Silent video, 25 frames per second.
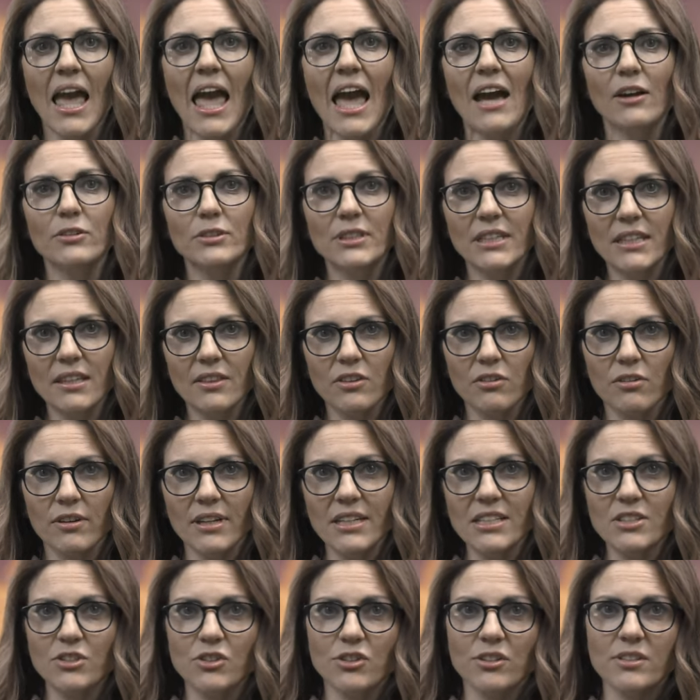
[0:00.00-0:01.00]
Our Year
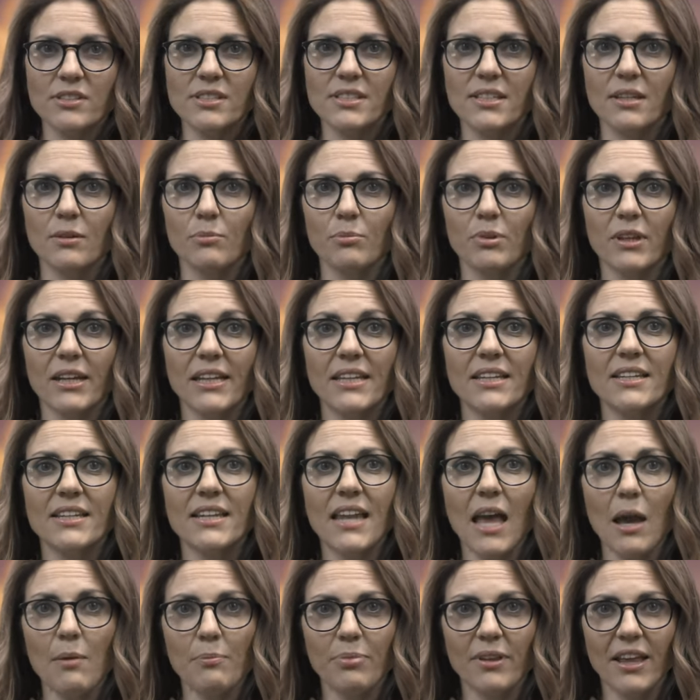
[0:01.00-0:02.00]
3 students completed
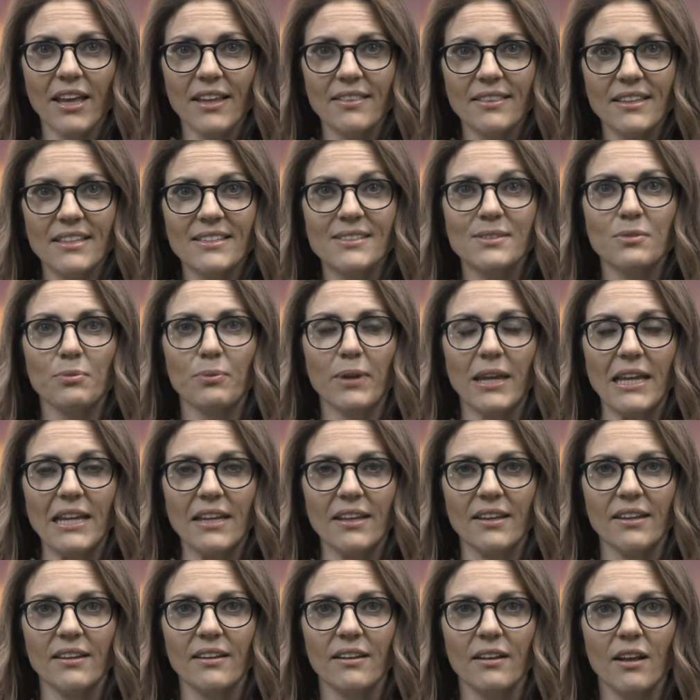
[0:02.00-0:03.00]
NatPlan this
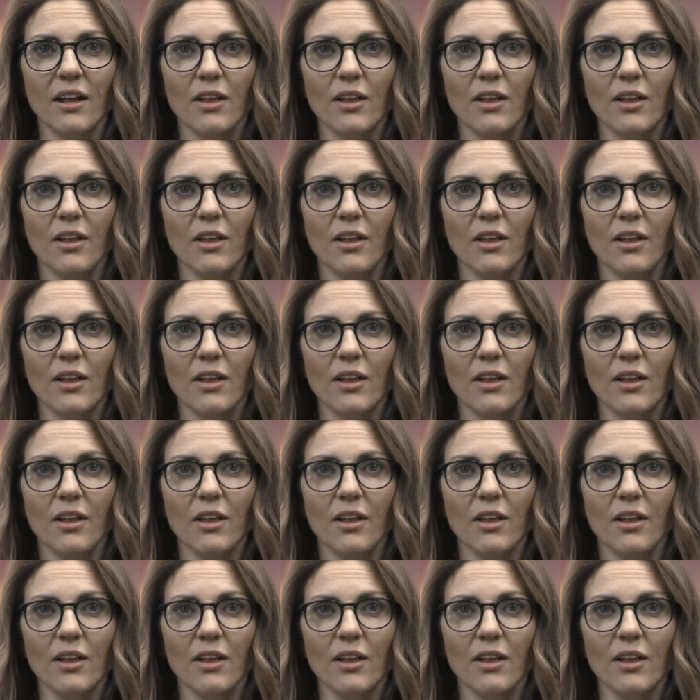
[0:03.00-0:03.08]
week.